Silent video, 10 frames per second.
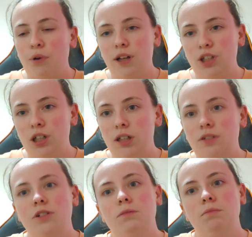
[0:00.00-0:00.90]
pressure
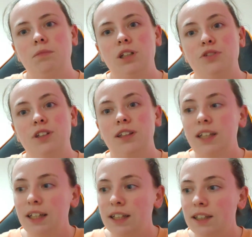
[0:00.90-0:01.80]
from different
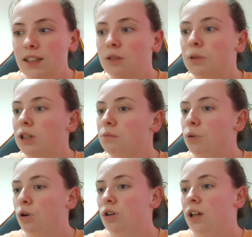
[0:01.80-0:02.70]
things, and being
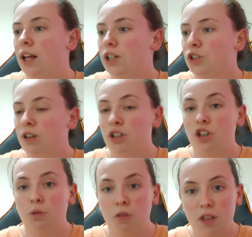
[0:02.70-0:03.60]
put
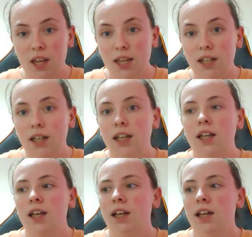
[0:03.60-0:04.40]
stretched too thin.